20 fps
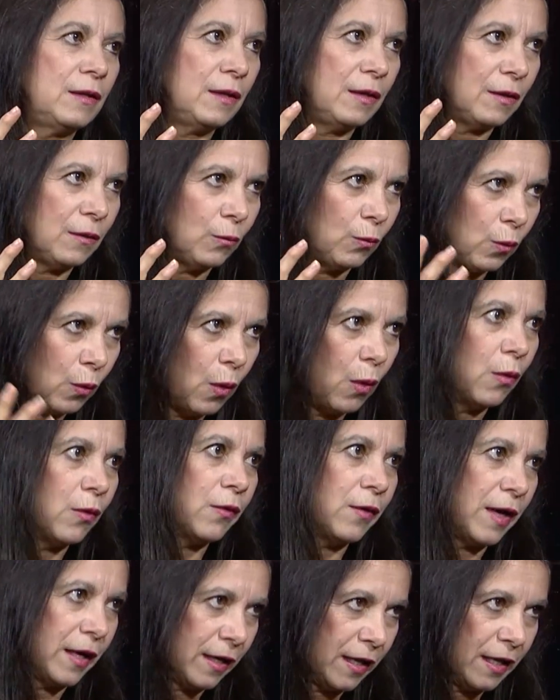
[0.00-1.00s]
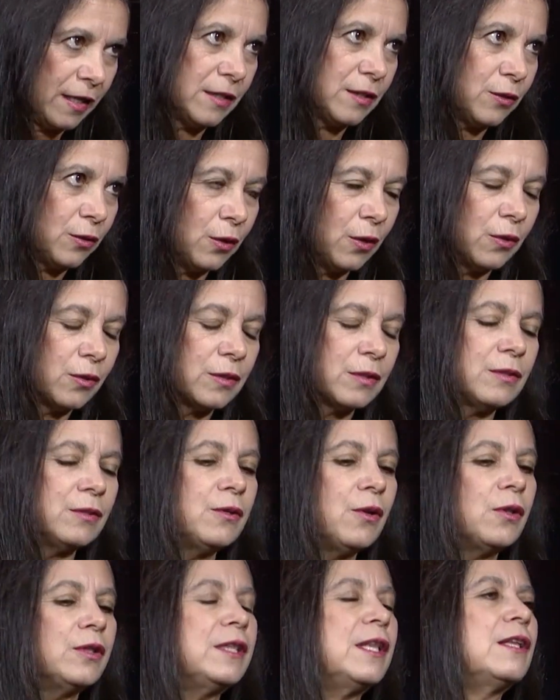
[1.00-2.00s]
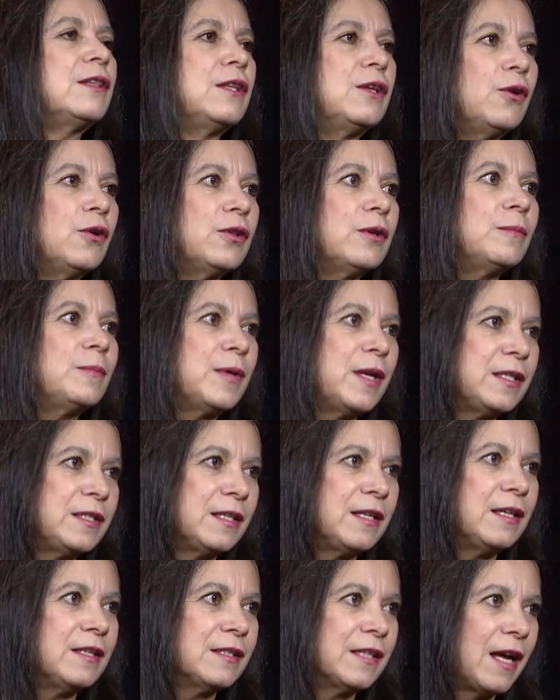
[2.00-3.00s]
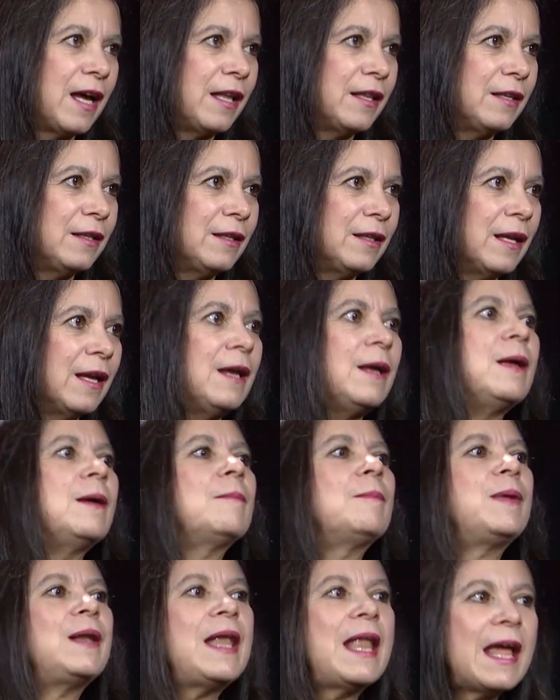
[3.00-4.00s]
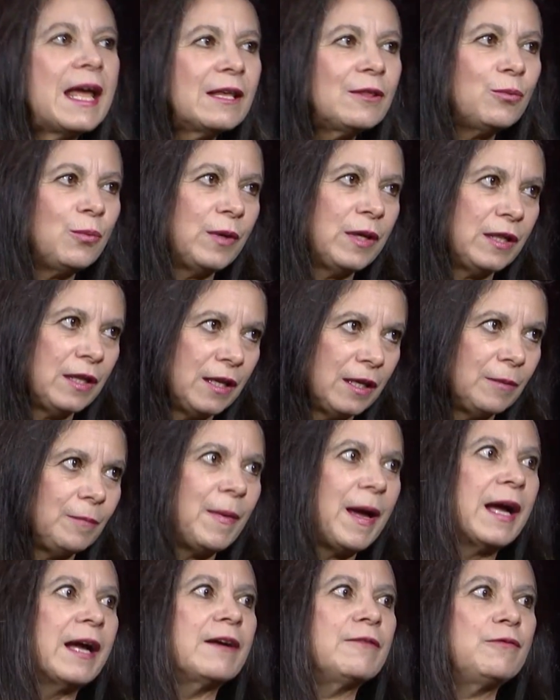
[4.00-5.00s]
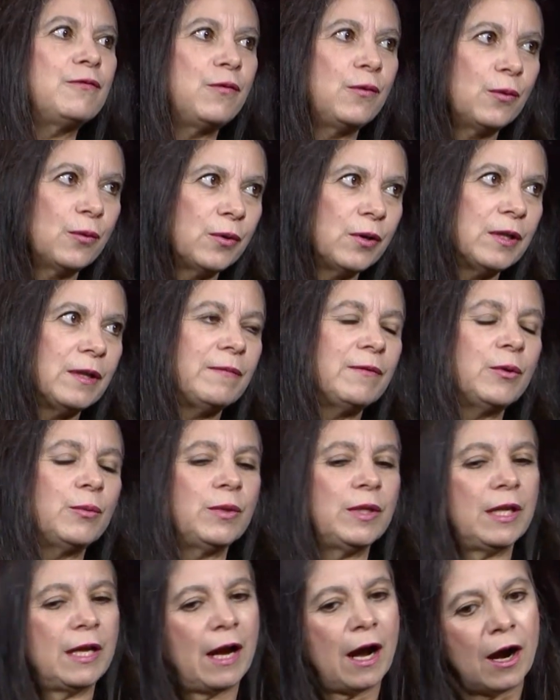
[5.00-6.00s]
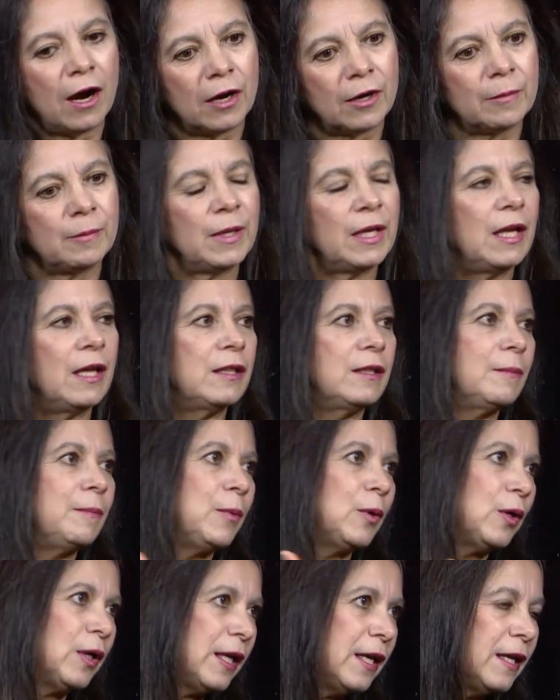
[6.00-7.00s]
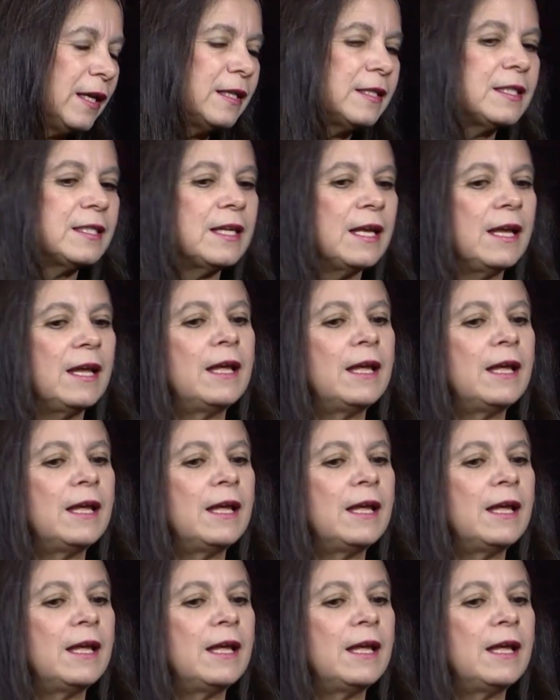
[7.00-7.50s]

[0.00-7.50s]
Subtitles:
war against drugs. Not that the other presidents hadn't played with it back and forth, even with the army and the police,